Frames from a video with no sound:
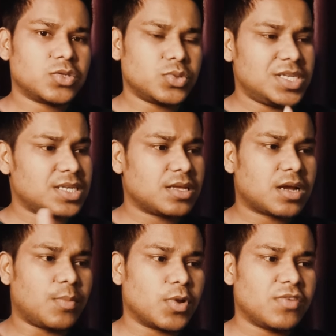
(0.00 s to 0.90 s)
So these are the
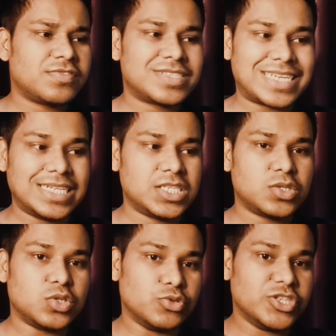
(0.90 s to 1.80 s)
couple of
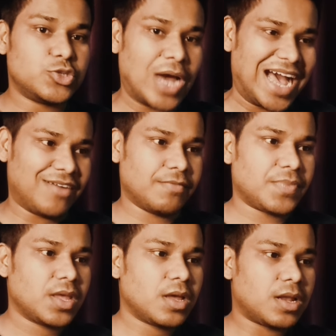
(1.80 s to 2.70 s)
skills you need to have.
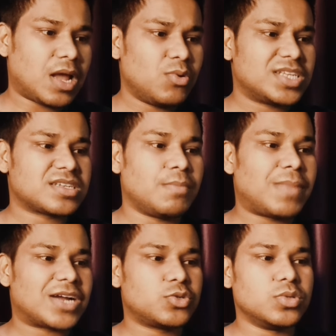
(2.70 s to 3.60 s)
Now let's come
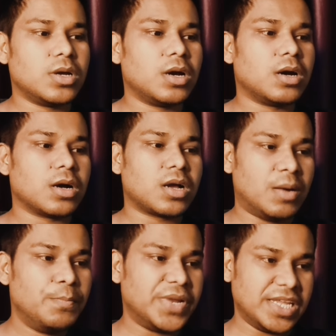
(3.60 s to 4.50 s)
back to the
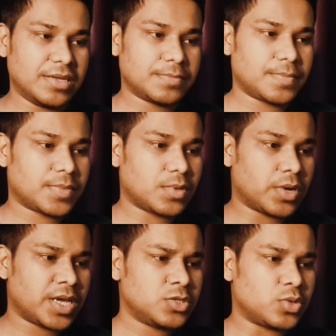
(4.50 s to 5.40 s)
company.
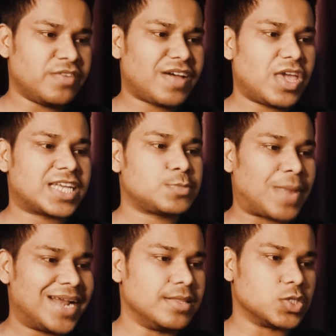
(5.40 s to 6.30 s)
Okay, so if I
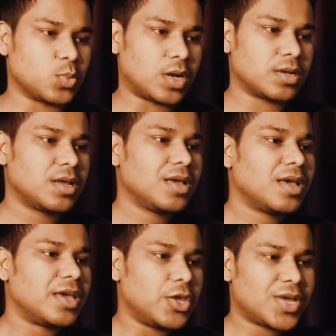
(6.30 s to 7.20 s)
expand this one,
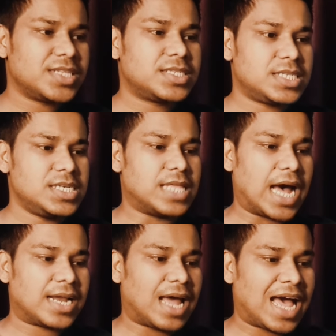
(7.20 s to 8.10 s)
you can see
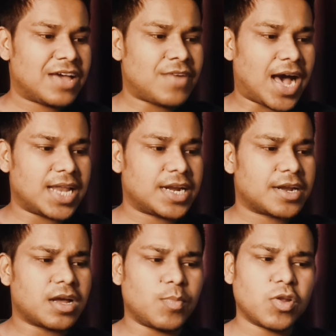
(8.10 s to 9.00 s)
that I have
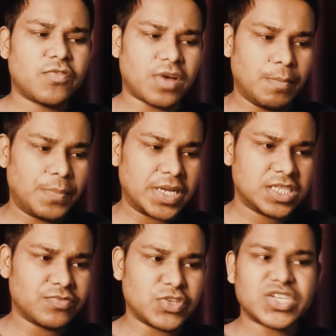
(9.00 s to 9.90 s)
highlighted a couple of
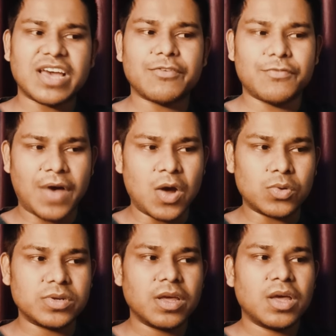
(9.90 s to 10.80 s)
companies which I have
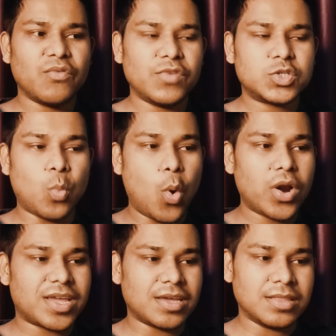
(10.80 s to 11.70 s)
found which
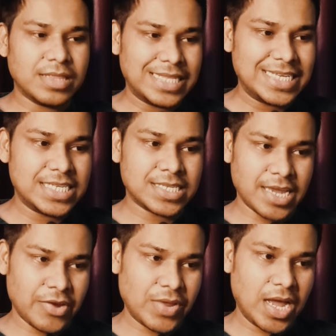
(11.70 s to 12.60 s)
work in these
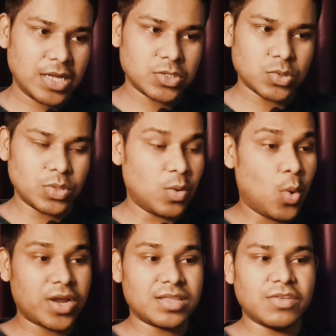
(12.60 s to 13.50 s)
areas. So they
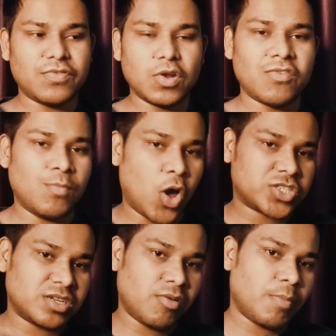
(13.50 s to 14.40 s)
work in the field of
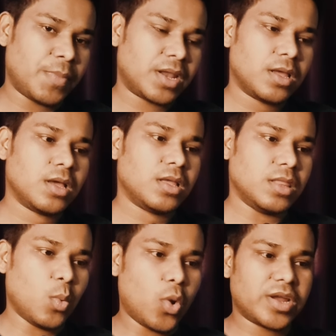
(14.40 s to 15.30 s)
blockchain development,
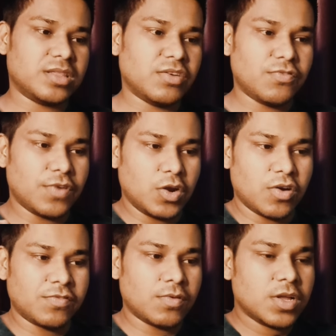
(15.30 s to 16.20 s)
they work in the field
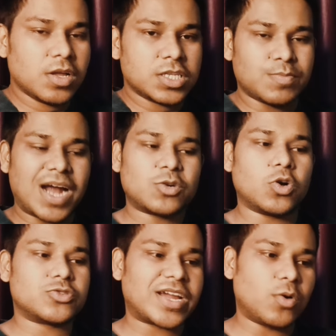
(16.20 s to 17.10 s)
of smart
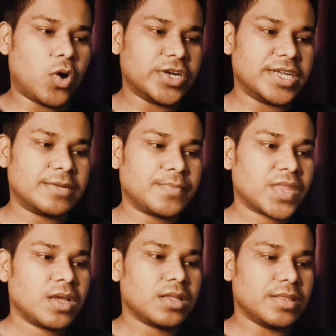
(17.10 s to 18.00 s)
contract auditing,
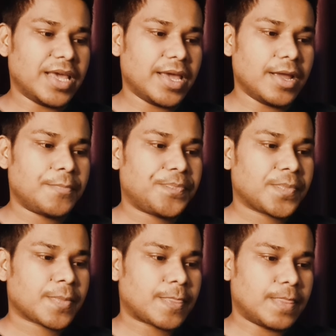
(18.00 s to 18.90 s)
they,
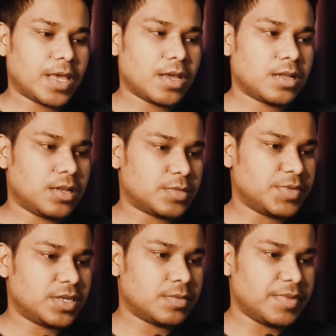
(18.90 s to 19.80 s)
they, let
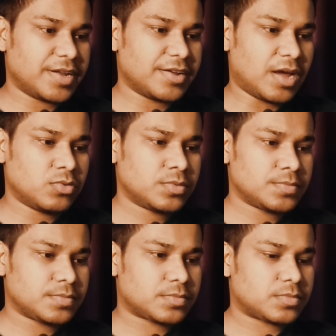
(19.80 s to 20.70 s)
me bring it down,
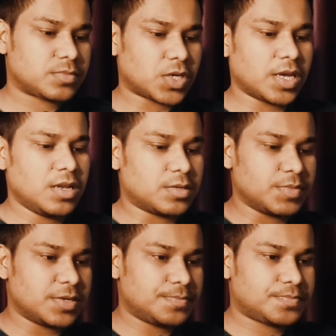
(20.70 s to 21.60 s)
okay, let
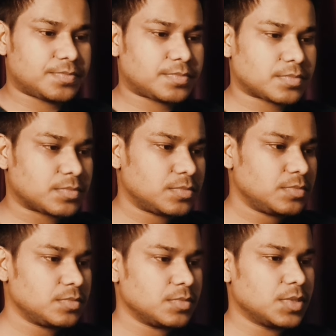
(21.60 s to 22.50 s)
me,
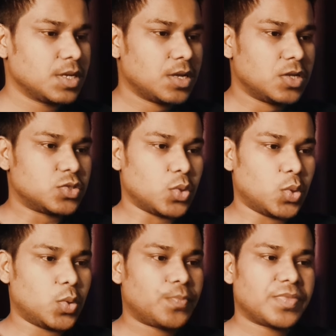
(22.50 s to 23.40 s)

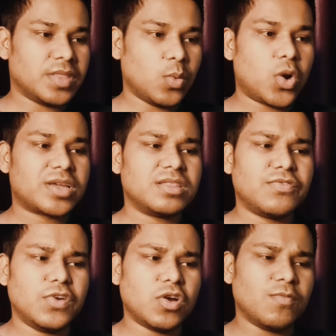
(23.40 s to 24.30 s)
so they work in the
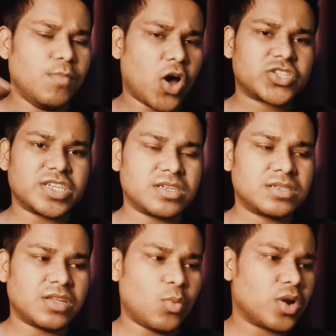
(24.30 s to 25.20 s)
field of
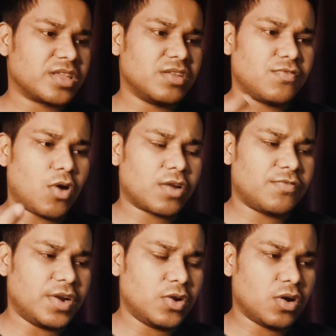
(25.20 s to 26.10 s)
blockchain, they work in the
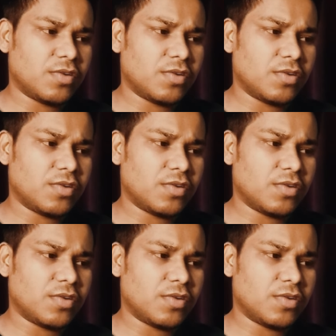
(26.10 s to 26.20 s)
field